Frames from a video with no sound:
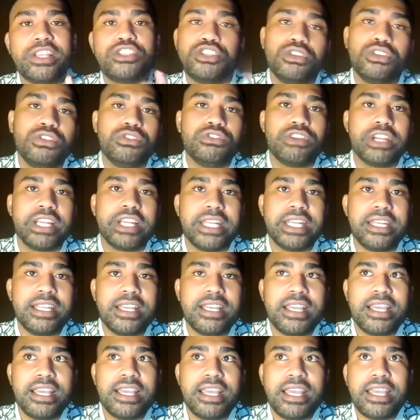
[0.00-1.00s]
children,
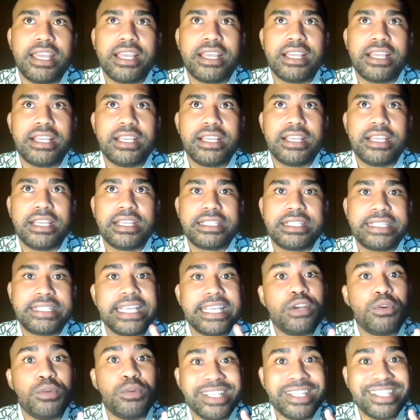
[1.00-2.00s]

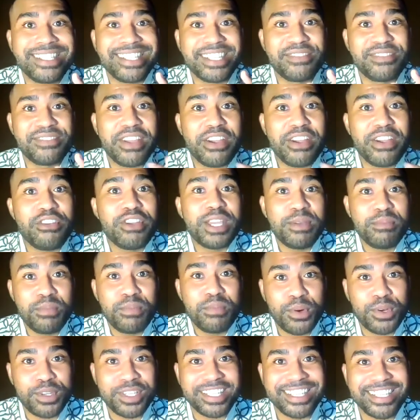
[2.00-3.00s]
sequence is very
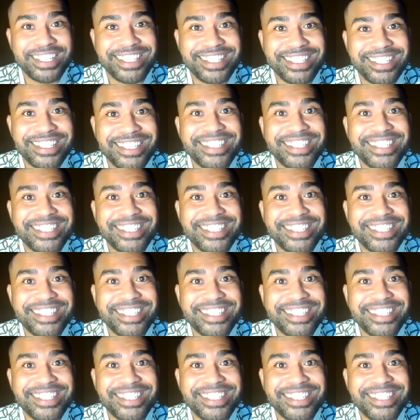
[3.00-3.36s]
important.